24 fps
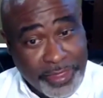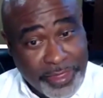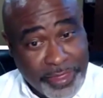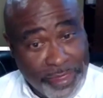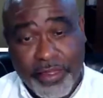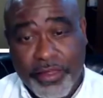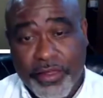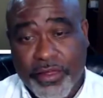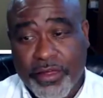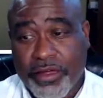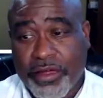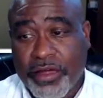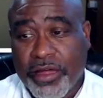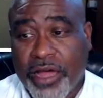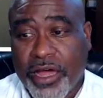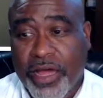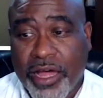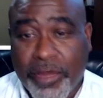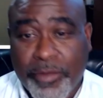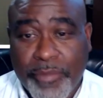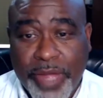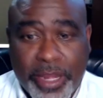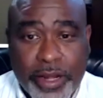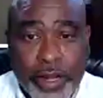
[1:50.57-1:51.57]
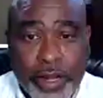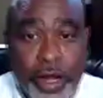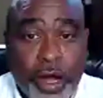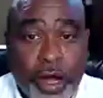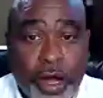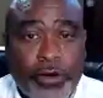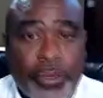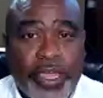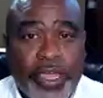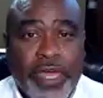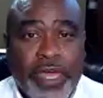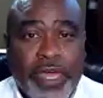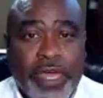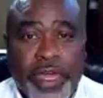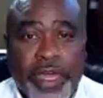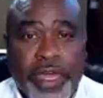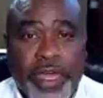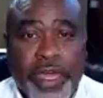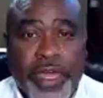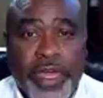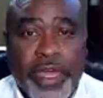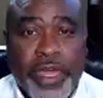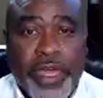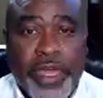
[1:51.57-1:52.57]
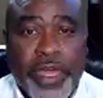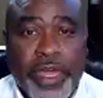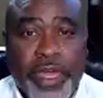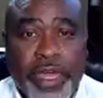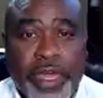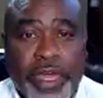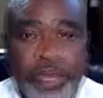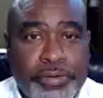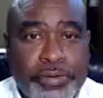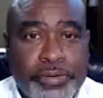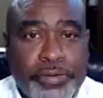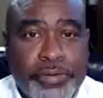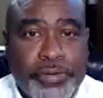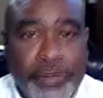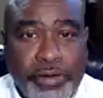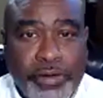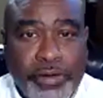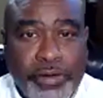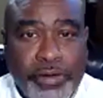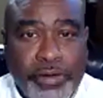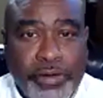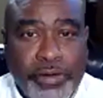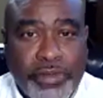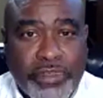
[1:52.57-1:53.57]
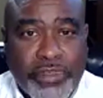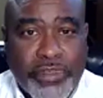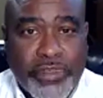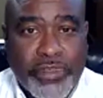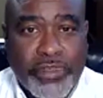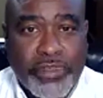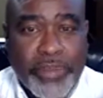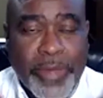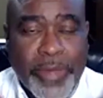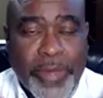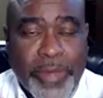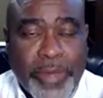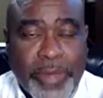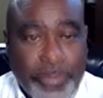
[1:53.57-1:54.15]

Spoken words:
and how can I stop this from happening?